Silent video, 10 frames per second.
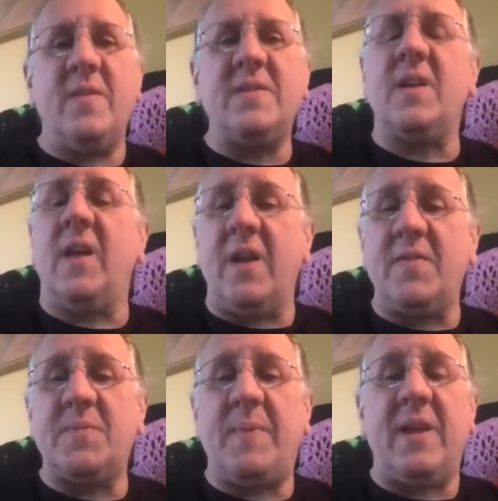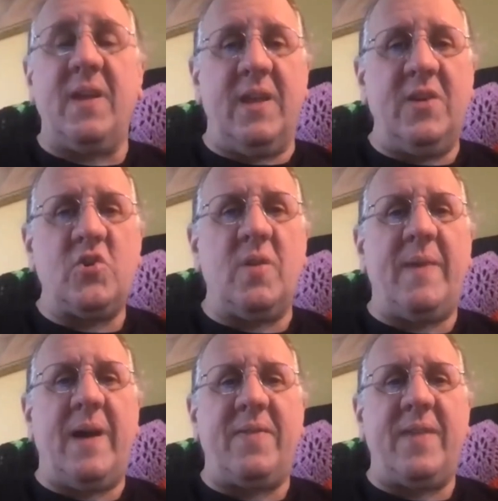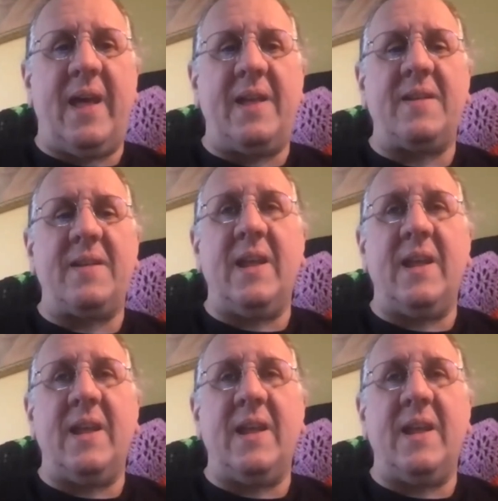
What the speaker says: There is a lot of speculation about that.